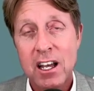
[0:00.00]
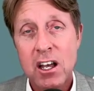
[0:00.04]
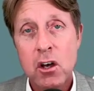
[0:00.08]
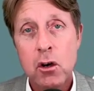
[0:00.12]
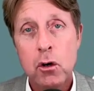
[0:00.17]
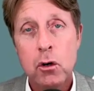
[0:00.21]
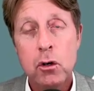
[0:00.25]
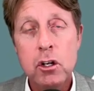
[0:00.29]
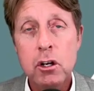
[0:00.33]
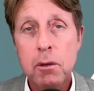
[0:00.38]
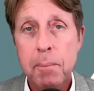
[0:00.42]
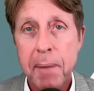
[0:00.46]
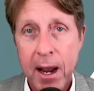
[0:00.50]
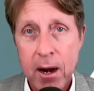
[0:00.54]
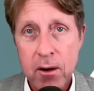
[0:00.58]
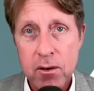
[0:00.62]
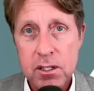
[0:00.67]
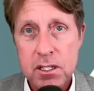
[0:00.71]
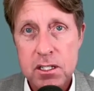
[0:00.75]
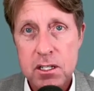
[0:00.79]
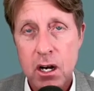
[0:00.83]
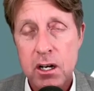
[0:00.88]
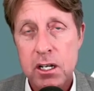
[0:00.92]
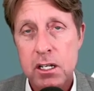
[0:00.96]
Who your
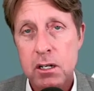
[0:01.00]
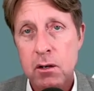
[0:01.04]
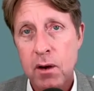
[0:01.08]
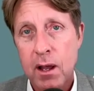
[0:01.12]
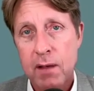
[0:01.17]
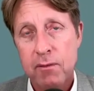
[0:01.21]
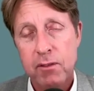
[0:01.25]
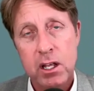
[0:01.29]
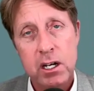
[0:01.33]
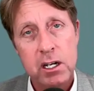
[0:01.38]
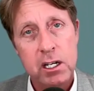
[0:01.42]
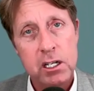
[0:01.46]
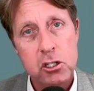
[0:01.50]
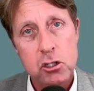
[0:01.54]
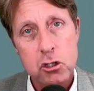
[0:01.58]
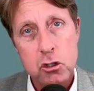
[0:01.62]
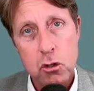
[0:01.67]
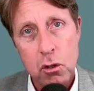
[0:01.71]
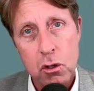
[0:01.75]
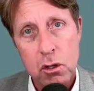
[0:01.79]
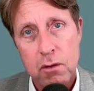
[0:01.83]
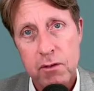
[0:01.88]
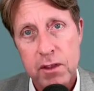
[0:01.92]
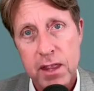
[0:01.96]
parents are, you don't have a lot of
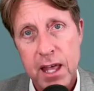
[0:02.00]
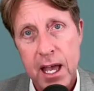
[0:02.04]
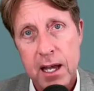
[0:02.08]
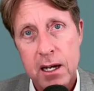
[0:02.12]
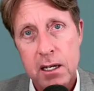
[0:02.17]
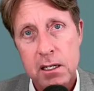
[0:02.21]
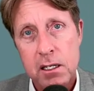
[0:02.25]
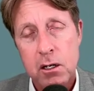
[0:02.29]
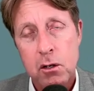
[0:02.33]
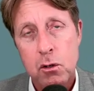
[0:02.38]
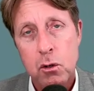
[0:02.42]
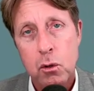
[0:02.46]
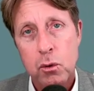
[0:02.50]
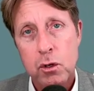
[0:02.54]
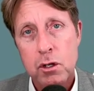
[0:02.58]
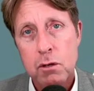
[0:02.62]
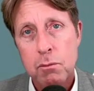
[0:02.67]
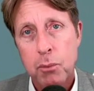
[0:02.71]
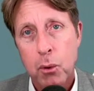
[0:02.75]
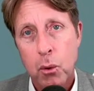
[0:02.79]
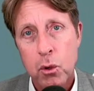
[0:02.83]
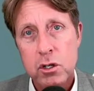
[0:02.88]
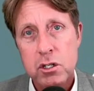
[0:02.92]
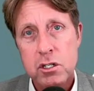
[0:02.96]
control over that. Who were you
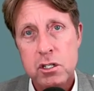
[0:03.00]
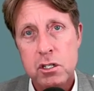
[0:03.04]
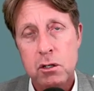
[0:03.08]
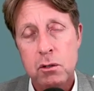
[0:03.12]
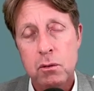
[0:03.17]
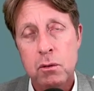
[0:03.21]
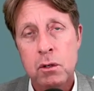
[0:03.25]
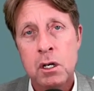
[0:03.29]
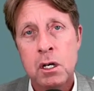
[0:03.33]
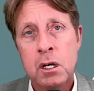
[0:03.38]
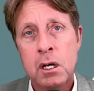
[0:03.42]
born to?